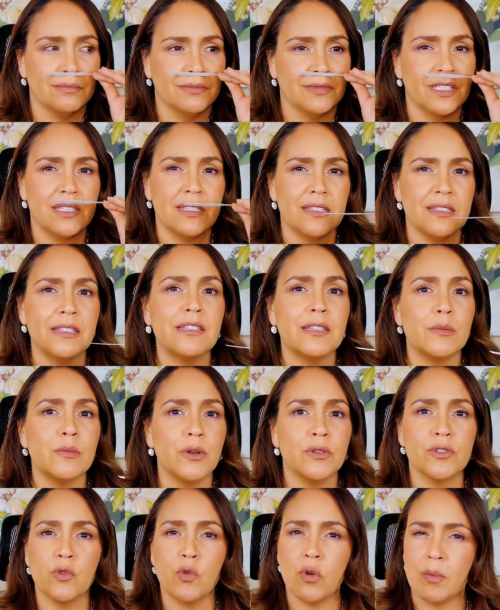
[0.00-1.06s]
This isn't the
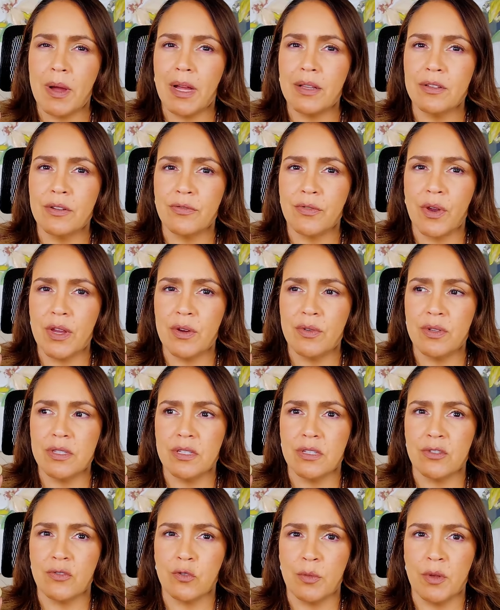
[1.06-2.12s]
most gourmand of
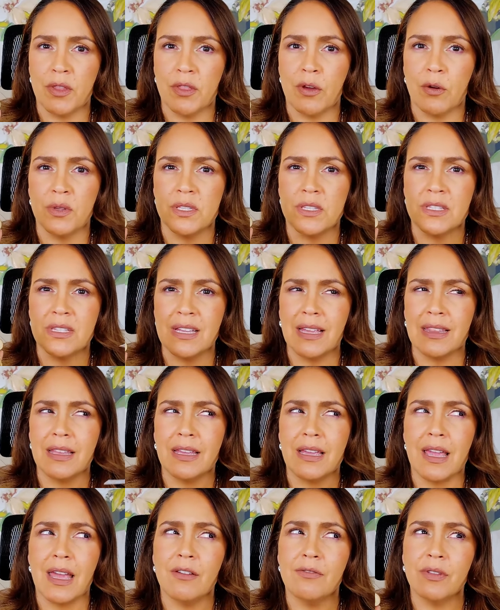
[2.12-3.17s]
fragrances for me though. It's not
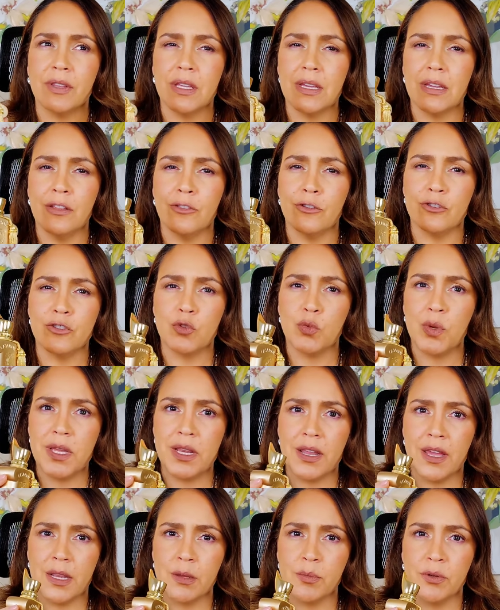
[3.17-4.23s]
like heavily in the sweet
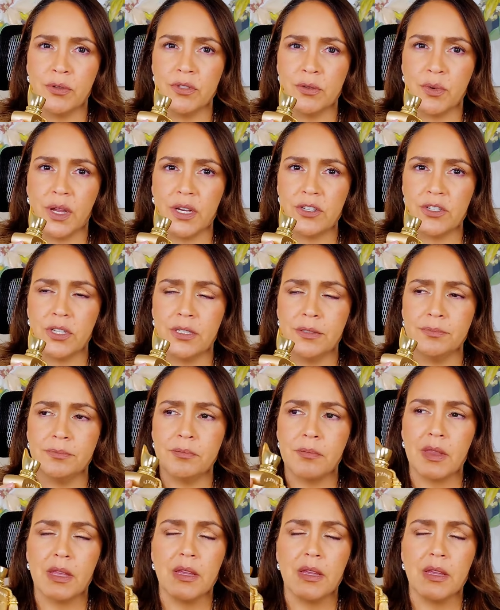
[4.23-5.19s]
edible direction.